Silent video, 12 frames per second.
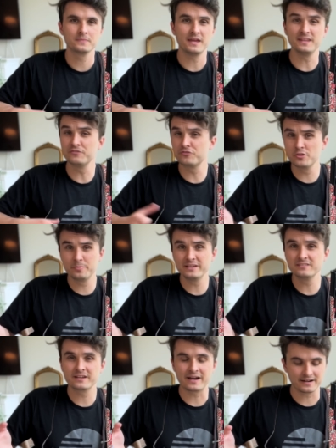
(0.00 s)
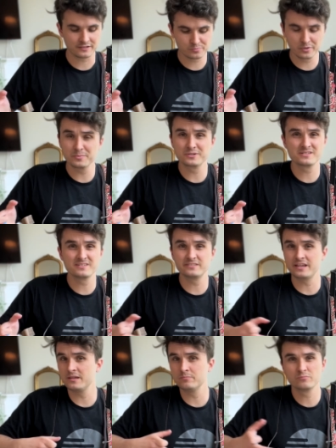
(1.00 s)
And then for the Big Sky, it's pretty much the
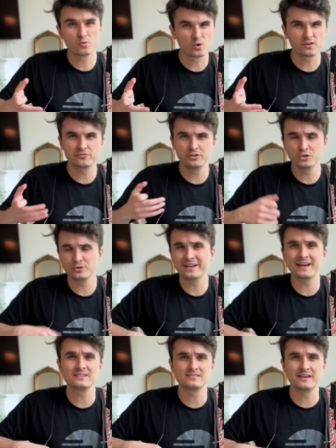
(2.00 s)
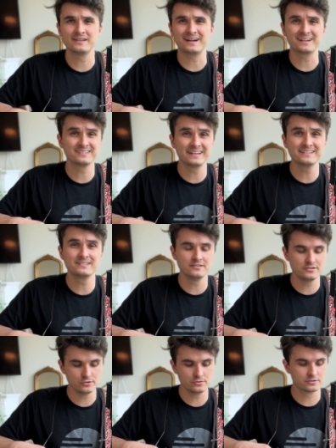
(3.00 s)
same workflow. Like I said, I like to
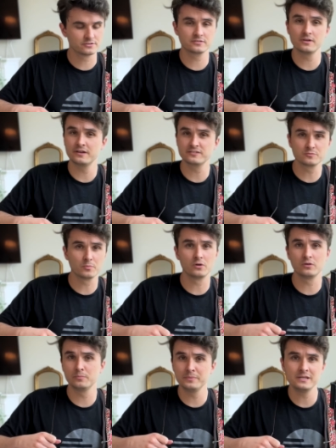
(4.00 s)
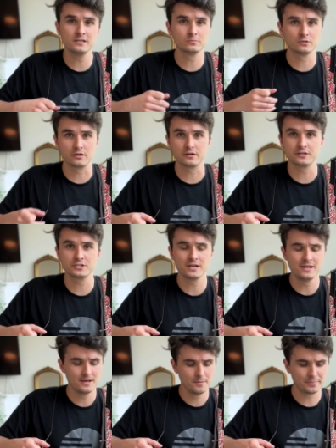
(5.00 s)
do just a small, medium, large,
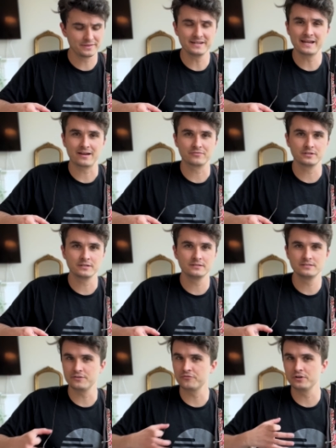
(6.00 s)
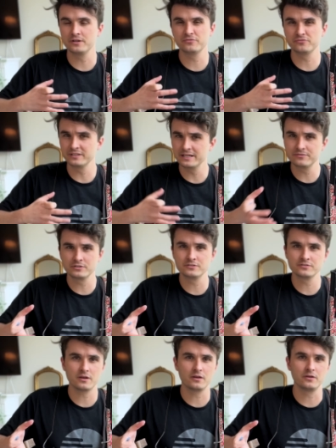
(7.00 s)
but then having different flavors
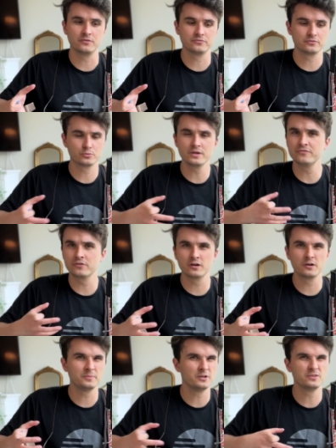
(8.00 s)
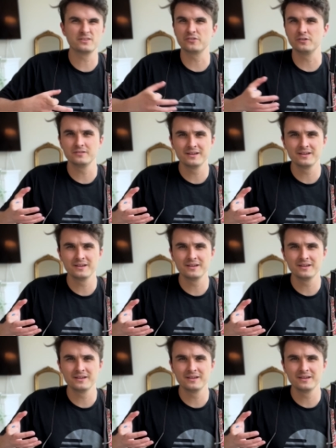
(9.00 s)
of reverb, you know, different